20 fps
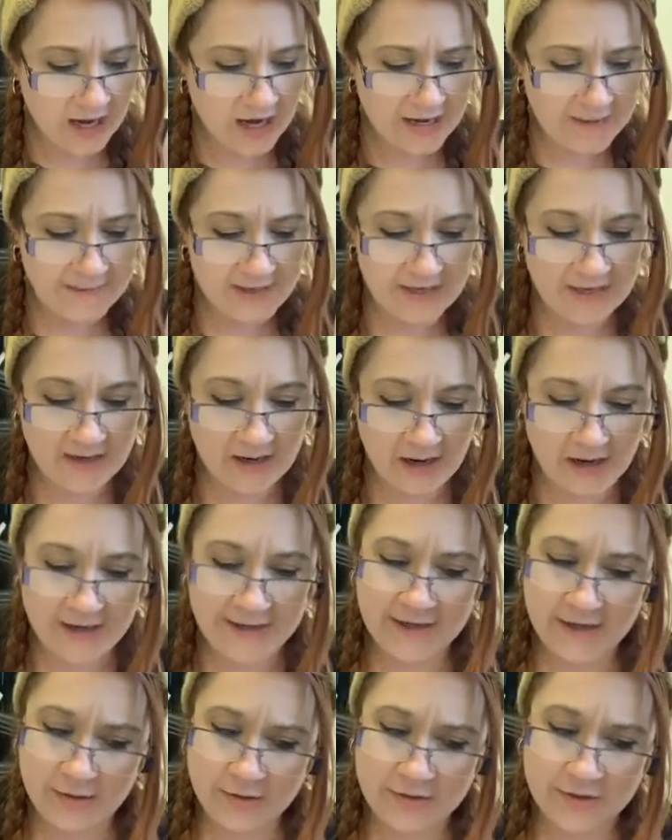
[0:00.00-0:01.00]
I mean,
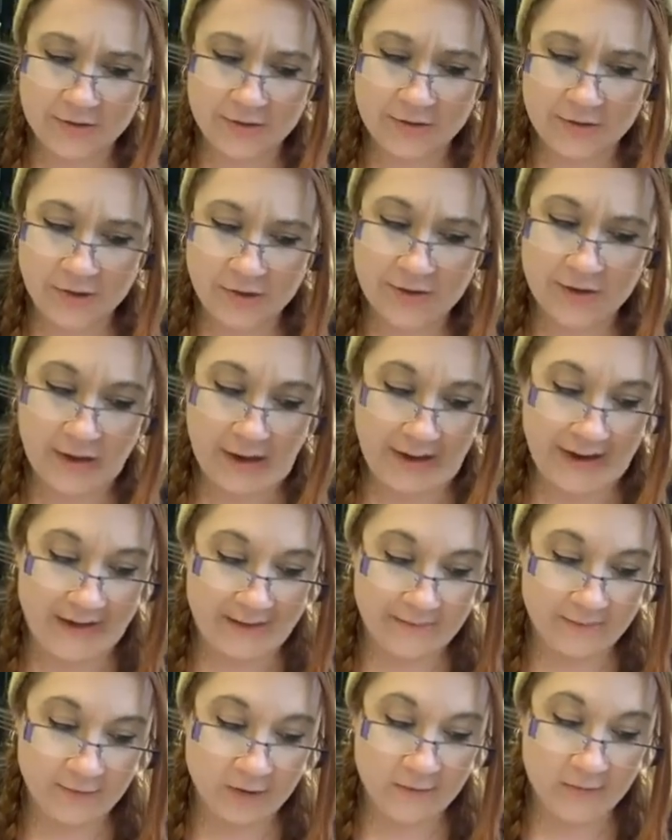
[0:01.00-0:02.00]
I know you're good,
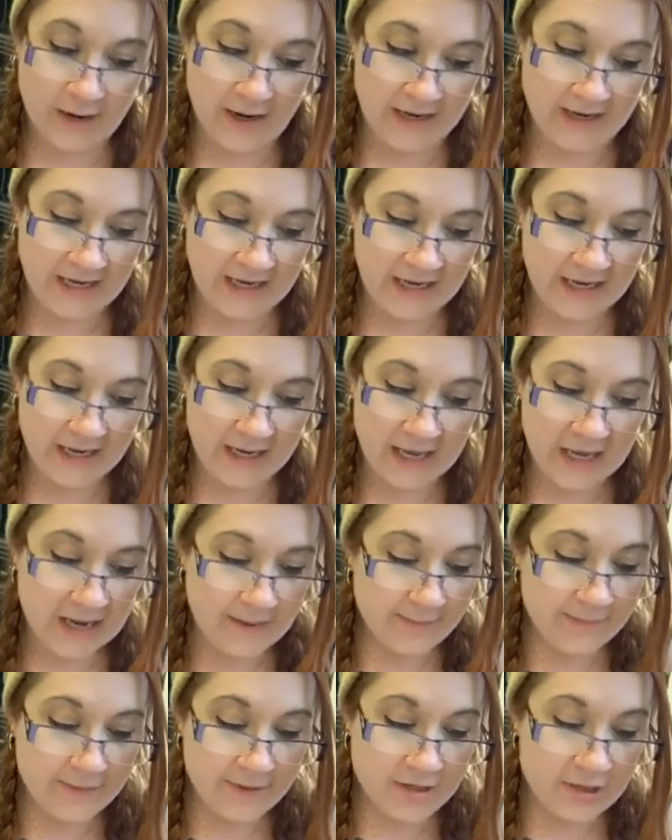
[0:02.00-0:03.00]
Hermione,
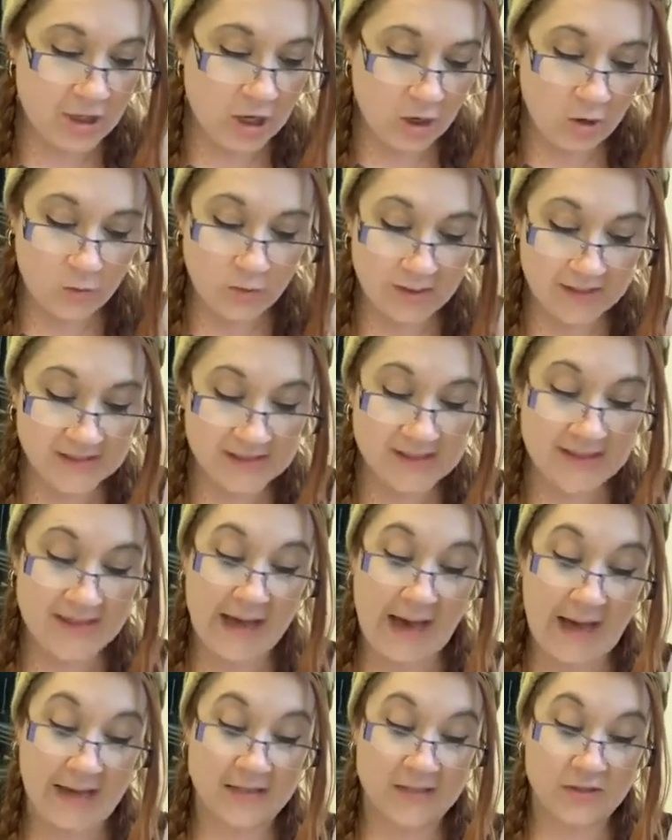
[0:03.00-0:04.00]
but no one's
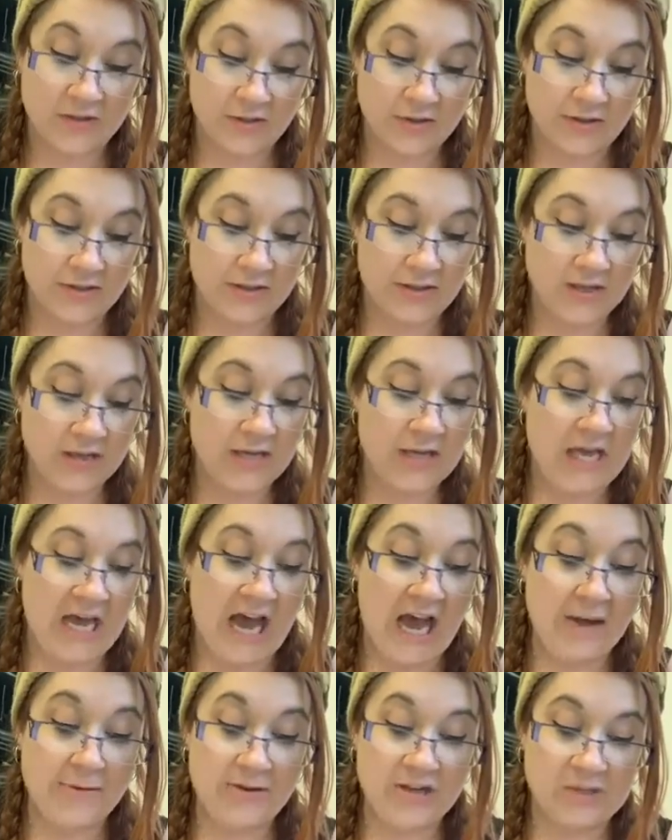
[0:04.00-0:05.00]
that good.
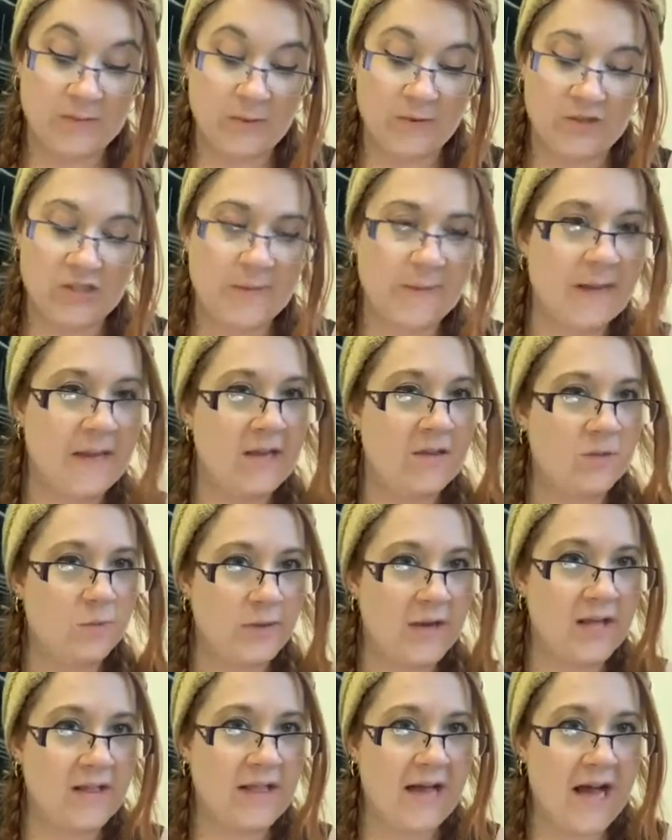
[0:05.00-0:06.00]
How are you supposed to be in
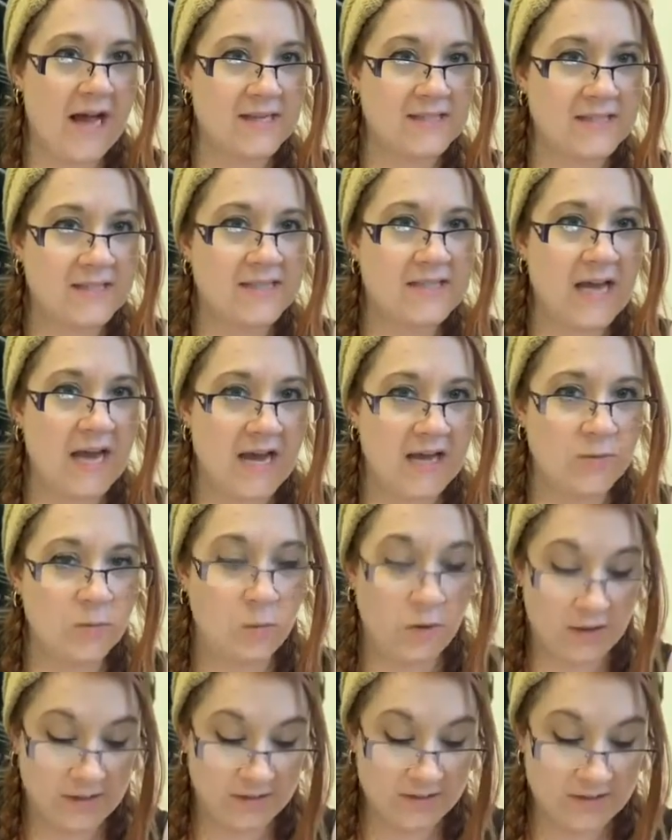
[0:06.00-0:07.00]
3 classes at
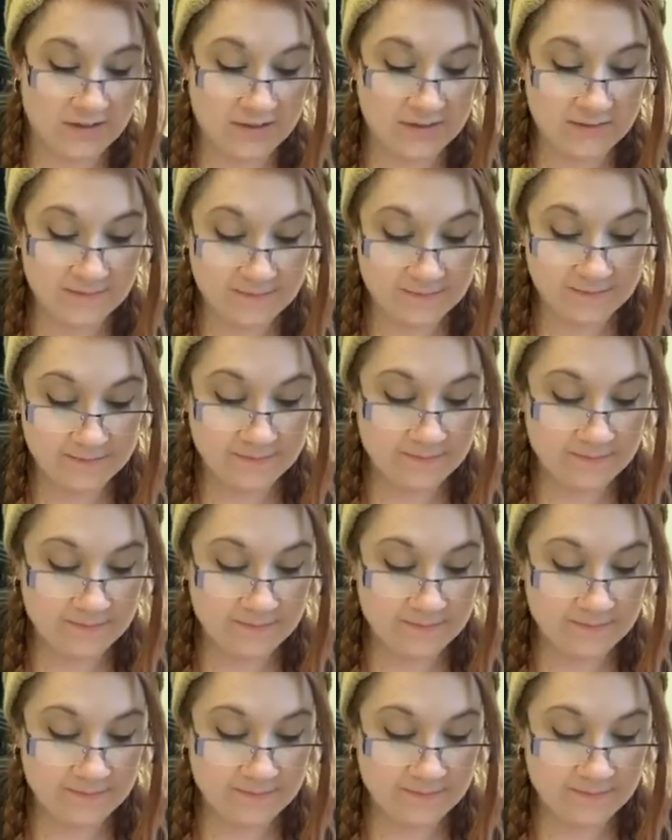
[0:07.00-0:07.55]
once?"